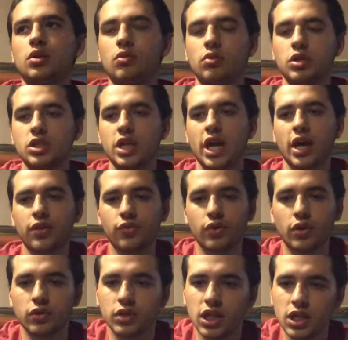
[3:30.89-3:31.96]
which hath
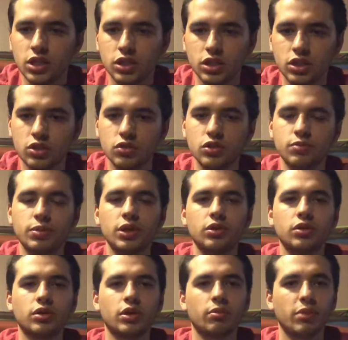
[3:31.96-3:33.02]
foundations, whose
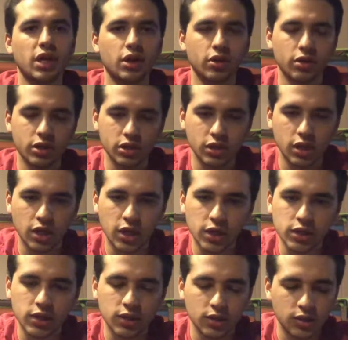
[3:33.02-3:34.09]
builder and maker is God.